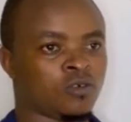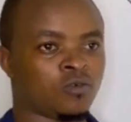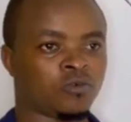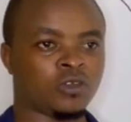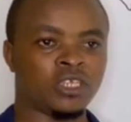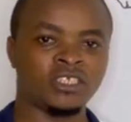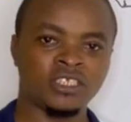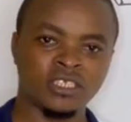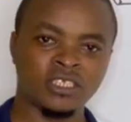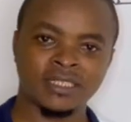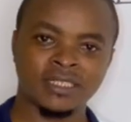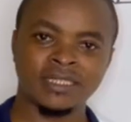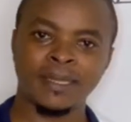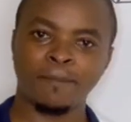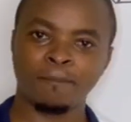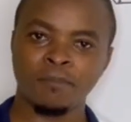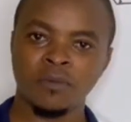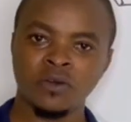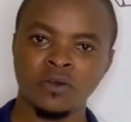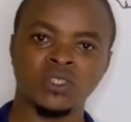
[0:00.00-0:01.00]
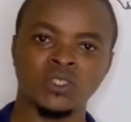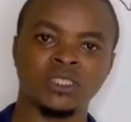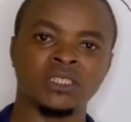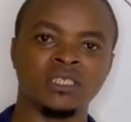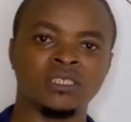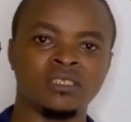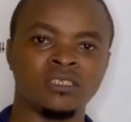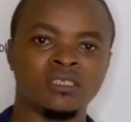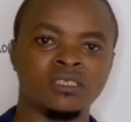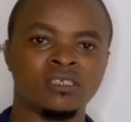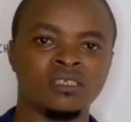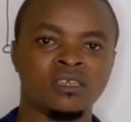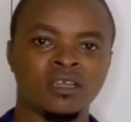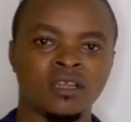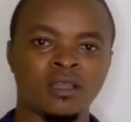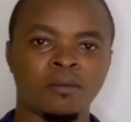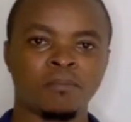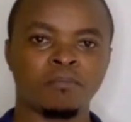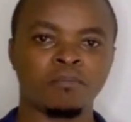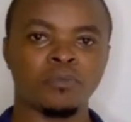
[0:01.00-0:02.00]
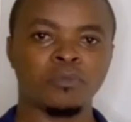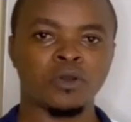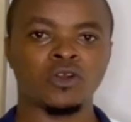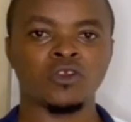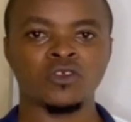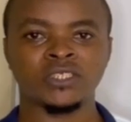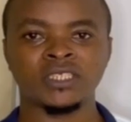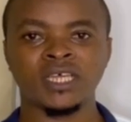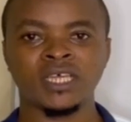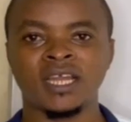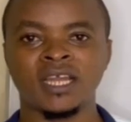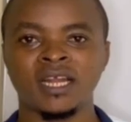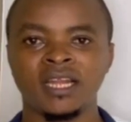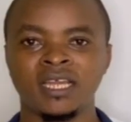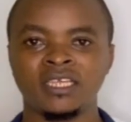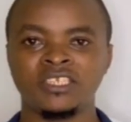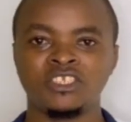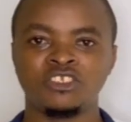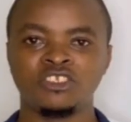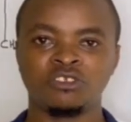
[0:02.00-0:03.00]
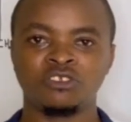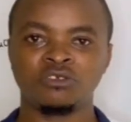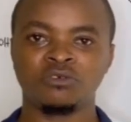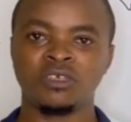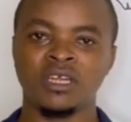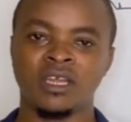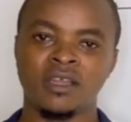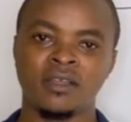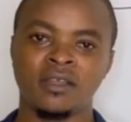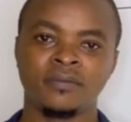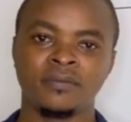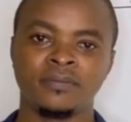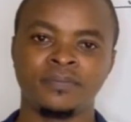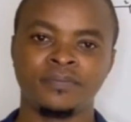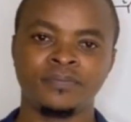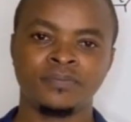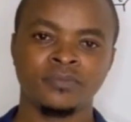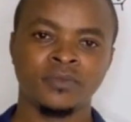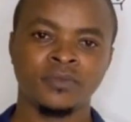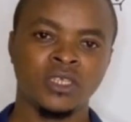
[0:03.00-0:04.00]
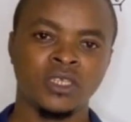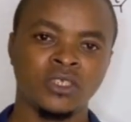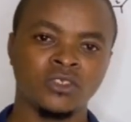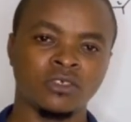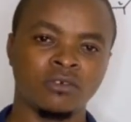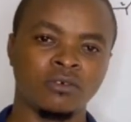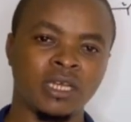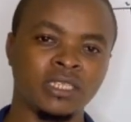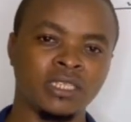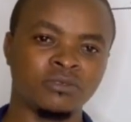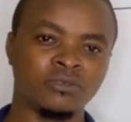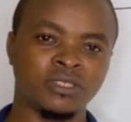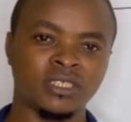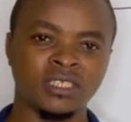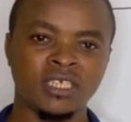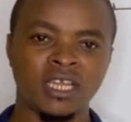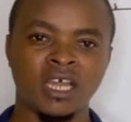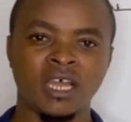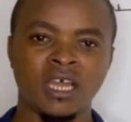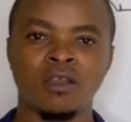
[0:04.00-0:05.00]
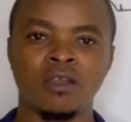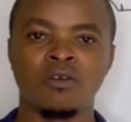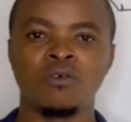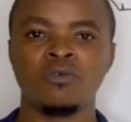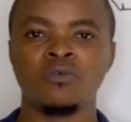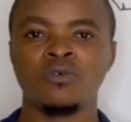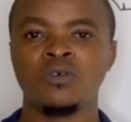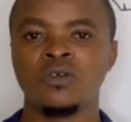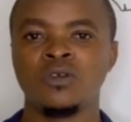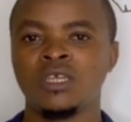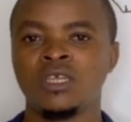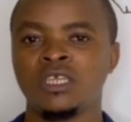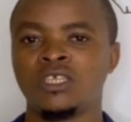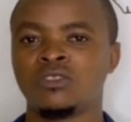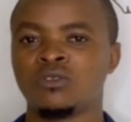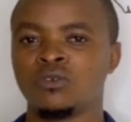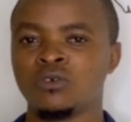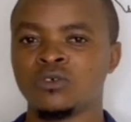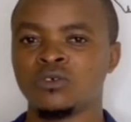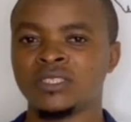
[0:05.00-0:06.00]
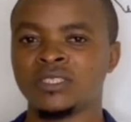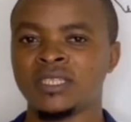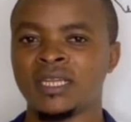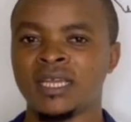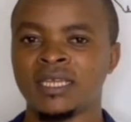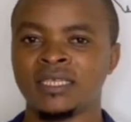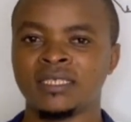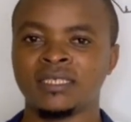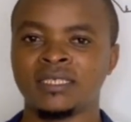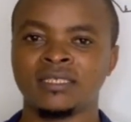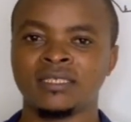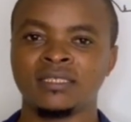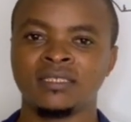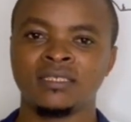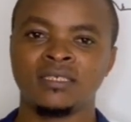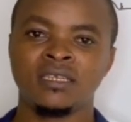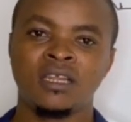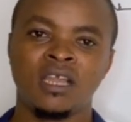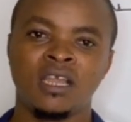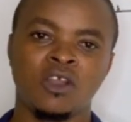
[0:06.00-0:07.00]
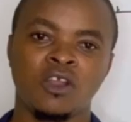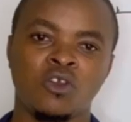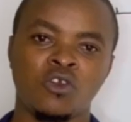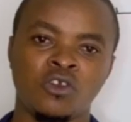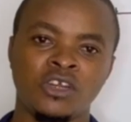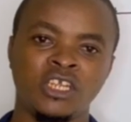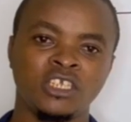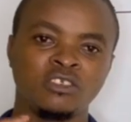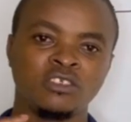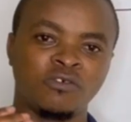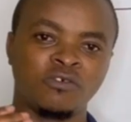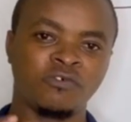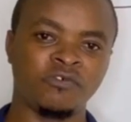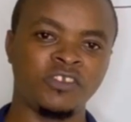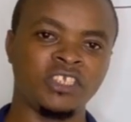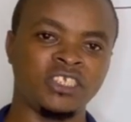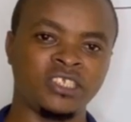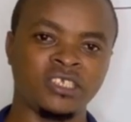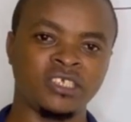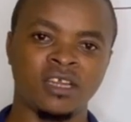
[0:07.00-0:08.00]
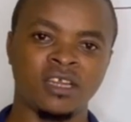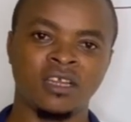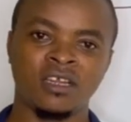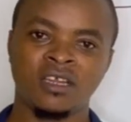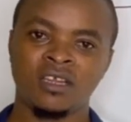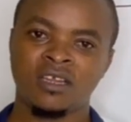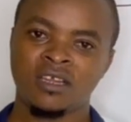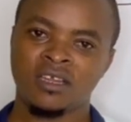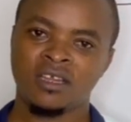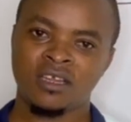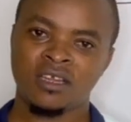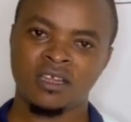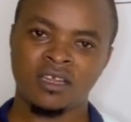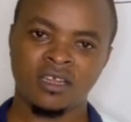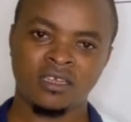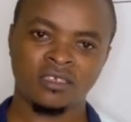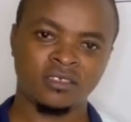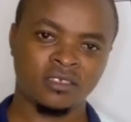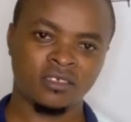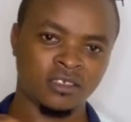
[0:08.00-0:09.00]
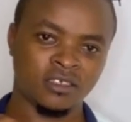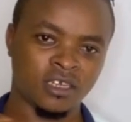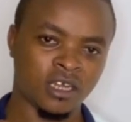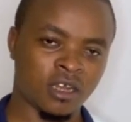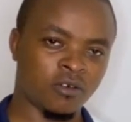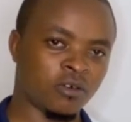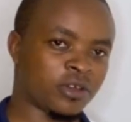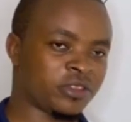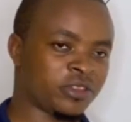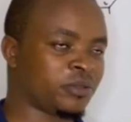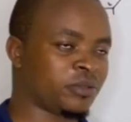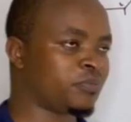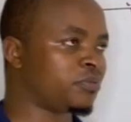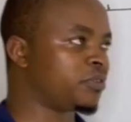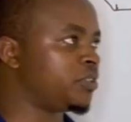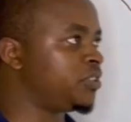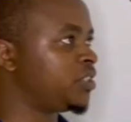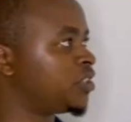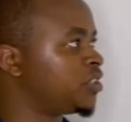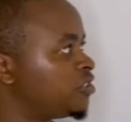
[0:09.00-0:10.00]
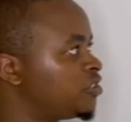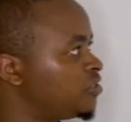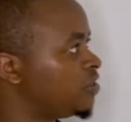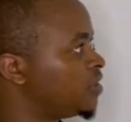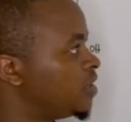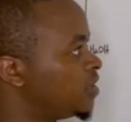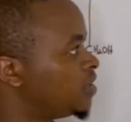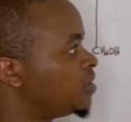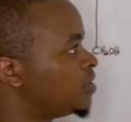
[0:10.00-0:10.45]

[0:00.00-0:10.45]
which is the most monosaccharide sugar. So I want to see how it looks like according to Fisher and Haworth projection.